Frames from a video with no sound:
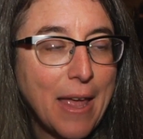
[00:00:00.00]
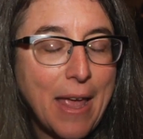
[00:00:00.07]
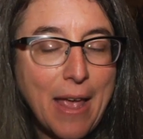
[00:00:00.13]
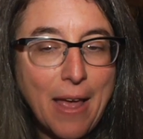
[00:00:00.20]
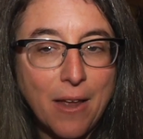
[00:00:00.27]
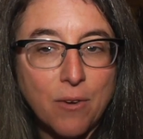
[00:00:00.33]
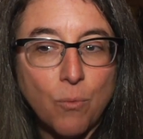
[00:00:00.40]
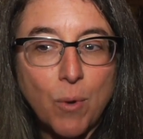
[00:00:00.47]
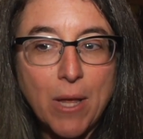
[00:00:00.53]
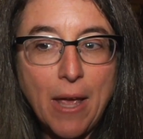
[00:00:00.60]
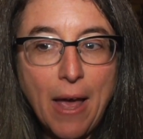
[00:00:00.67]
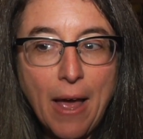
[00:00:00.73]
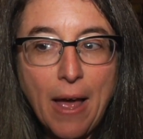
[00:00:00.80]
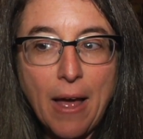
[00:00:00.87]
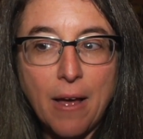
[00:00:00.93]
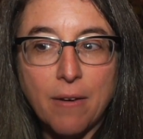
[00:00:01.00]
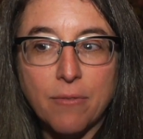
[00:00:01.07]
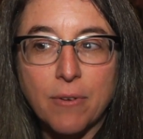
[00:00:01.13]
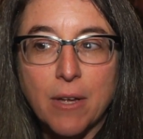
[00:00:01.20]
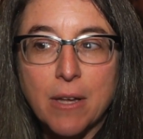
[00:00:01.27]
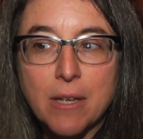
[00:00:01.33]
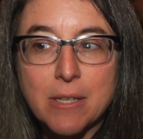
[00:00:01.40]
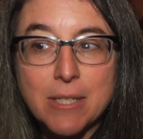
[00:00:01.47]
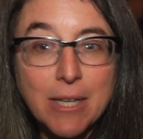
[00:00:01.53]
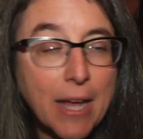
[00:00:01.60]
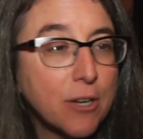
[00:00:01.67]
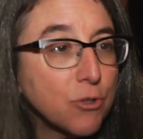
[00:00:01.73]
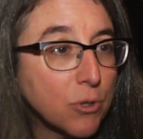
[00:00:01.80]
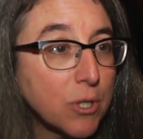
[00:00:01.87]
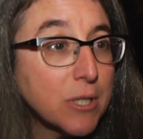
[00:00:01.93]
And we have
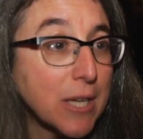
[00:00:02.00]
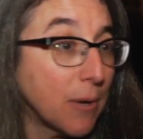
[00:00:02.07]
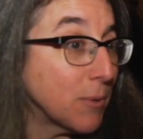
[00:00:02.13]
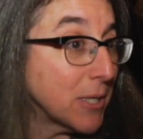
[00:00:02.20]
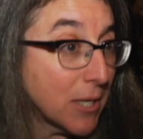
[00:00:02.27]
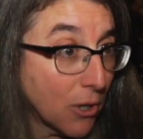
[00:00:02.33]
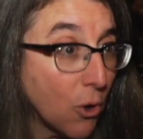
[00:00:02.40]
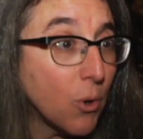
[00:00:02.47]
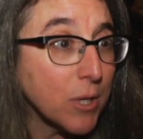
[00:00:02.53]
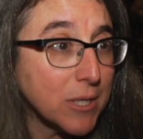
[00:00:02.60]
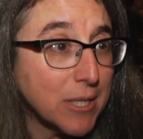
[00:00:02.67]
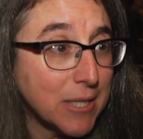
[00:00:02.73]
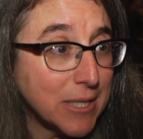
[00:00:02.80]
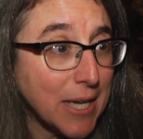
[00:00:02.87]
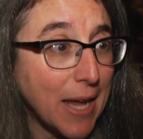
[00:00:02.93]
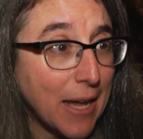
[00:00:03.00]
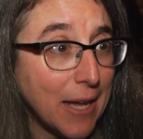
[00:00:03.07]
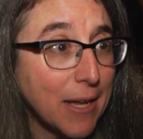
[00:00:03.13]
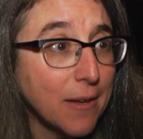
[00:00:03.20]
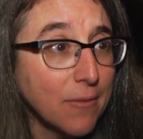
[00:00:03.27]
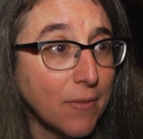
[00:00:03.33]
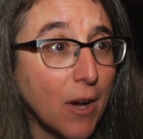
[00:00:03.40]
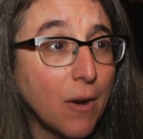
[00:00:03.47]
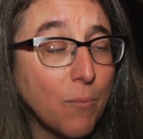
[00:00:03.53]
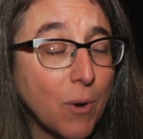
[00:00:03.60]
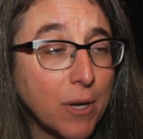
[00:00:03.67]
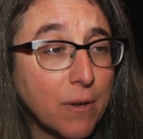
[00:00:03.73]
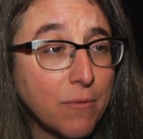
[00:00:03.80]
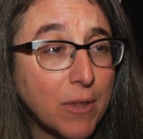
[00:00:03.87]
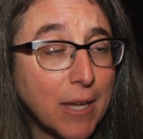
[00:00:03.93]
schedules. I was in court today on
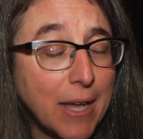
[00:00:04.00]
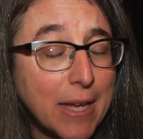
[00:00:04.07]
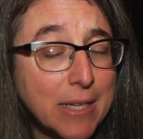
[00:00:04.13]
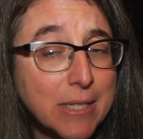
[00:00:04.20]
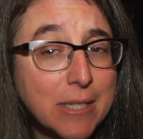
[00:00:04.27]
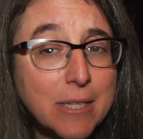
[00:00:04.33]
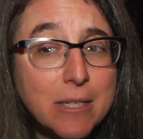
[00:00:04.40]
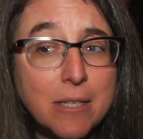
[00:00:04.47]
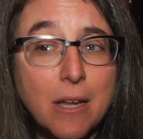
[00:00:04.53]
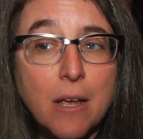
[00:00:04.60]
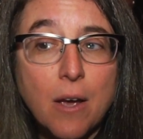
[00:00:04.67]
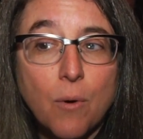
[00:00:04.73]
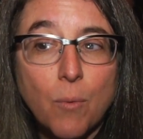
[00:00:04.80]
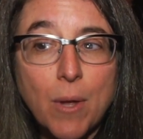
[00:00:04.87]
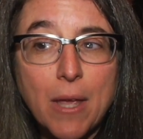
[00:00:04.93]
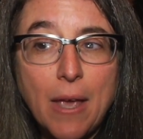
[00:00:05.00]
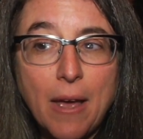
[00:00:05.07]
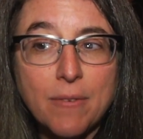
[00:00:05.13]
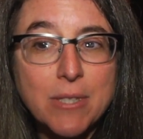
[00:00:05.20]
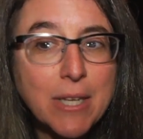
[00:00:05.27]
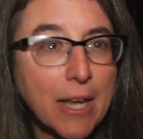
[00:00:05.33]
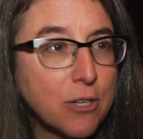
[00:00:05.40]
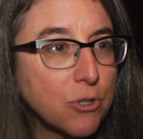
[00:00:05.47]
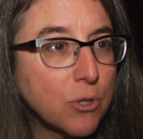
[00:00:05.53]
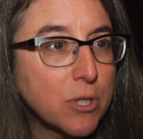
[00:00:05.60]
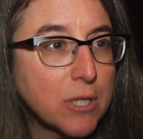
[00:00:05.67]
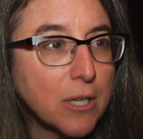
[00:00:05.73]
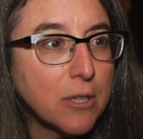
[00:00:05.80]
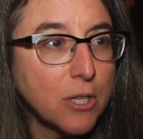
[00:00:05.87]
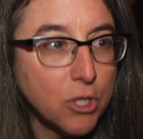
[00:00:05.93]
one of the cases. We have
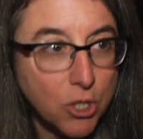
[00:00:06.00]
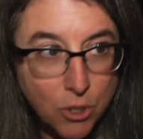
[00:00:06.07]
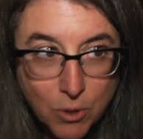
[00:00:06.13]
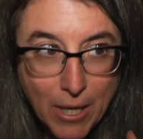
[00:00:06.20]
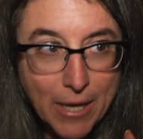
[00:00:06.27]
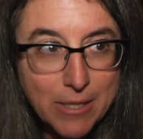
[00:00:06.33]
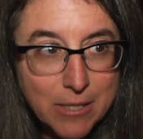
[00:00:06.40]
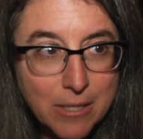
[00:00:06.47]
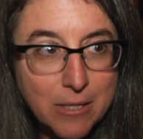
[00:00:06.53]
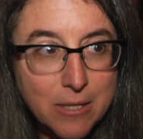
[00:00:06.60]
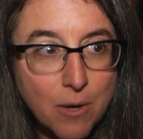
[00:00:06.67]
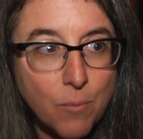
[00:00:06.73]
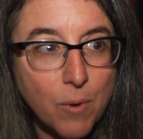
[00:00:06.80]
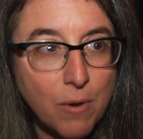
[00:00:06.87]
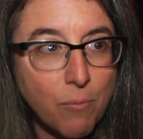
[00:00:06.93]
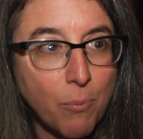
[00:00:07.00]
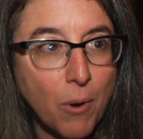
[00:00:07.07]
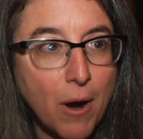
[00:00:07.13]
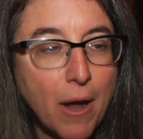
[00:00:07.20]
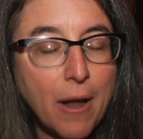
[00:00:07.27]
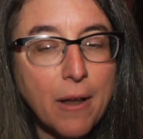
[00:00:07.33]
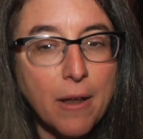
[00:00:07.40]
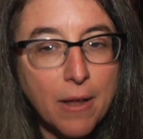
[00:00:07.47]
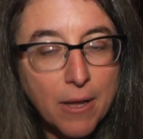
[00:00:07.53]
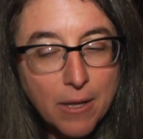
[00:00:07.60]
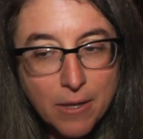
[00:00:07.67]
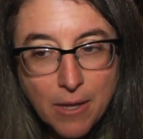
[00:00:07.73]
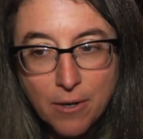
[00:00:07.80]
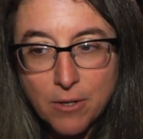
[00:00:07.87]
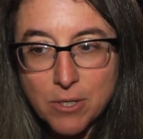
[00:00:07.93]
schedules in the two cases that we've brought
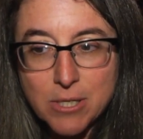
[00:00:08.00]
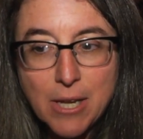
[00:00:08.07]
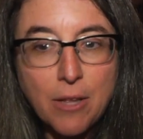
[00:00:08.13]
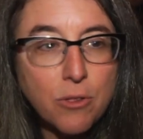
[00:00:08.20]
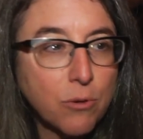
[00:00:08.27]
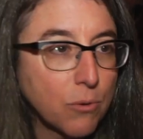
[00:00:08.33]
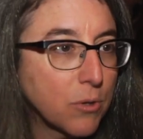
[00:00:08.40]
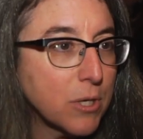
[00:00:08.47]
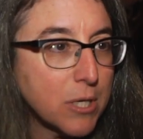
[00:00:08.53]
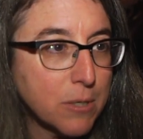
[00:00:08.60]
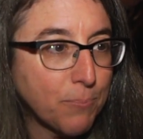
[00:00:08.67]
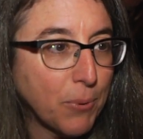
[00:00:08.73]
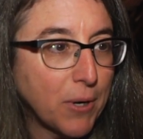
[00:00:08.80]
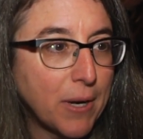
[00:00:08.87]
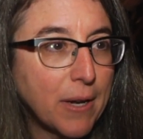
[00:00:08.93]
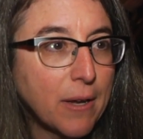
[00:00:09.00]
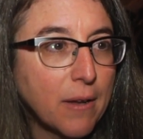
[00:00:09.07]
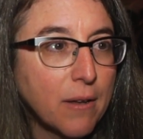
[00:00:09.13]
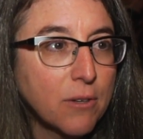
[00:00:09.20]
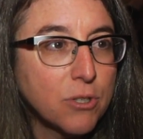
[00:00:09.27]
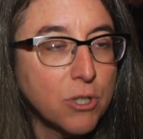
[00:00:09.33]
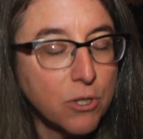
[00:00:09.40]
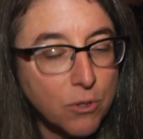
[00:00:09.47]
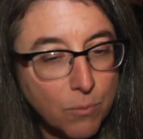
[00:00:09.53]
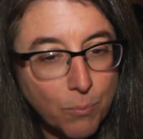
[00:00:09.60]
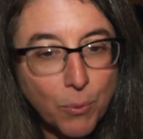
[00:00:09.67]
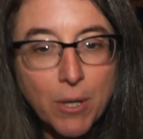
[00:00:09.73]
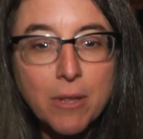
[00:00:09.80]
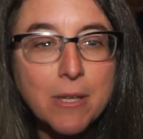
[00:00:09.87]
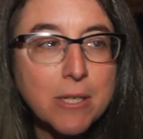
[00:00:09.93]
that are set through the spring to
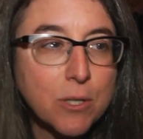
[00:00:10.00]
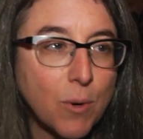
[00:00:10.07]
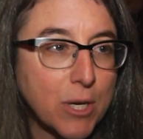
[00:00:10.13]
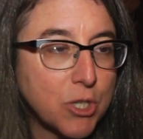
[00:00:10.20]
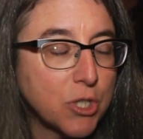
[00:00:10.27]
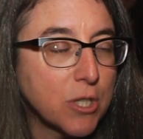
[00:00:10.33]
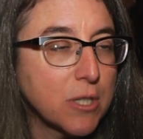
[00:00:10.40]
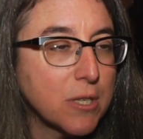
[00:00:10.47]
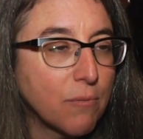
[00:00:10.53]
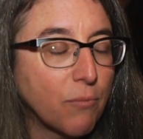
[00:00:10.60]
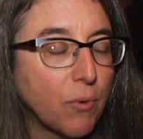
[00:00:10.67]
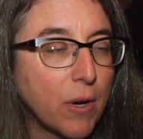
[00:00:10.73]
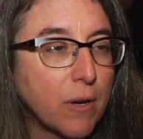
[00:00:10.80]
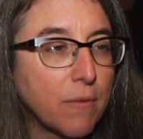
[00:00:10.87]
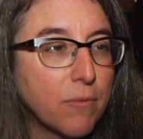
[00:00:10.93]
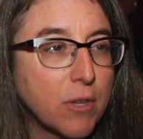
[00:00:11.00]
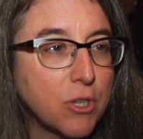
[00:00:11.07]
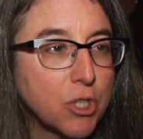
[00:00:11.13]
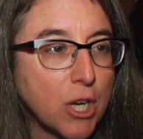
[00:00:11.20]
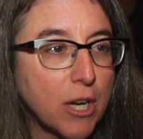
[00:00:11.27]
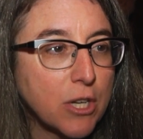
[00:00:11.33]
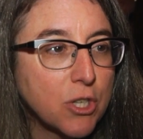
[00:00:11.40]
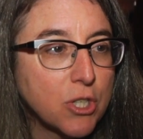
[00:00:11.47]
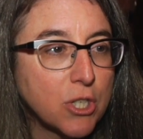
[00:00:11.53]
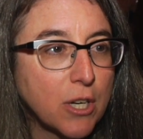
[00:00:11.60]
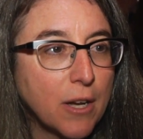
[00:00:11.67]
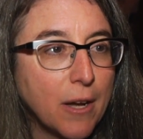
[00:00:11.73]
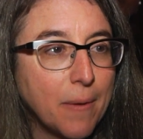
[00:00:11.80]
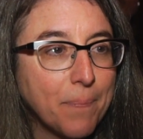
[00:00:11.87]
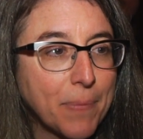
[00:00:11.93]
bring these questions in front of the judge.
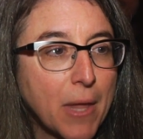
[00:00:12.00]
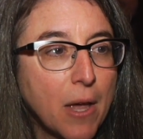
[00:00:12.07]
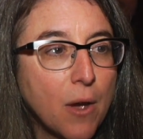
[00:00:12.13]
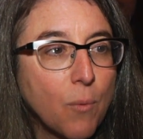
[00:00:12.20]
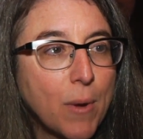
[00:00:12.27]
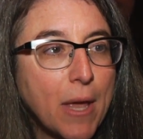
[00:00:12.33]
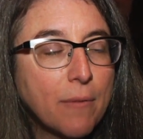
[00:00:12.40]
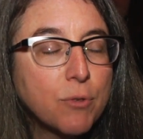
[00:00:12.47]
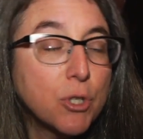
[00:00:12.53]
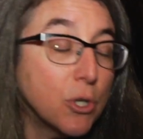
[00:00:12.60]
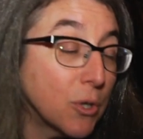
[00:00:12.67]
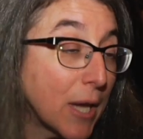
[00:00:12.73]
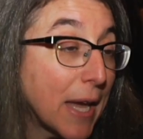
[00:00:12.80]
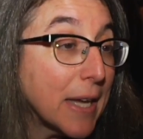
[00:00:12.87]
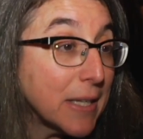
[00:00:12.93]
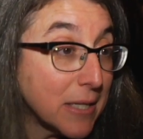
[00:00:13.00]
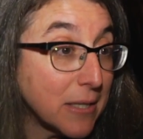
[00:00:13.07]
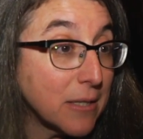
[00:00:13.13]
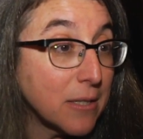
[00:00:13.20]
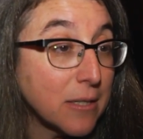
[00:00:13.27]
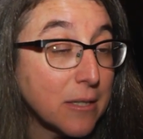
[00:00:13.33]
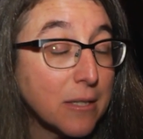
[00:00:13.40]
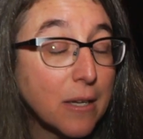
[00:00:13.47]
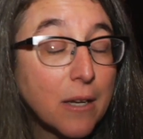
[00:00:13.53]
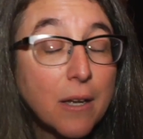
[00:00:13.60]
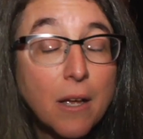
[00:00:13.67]
We have two cases.